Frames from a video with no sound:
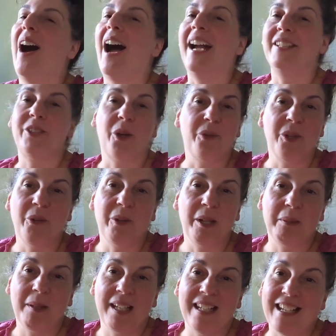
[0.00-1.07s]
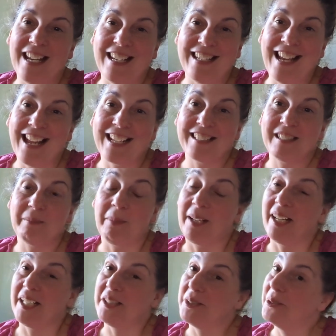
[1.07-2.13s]
I don't know what I'm gonna knit next, but
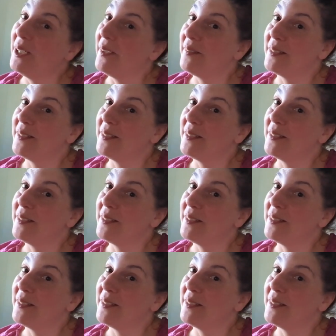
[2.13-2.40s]
I do have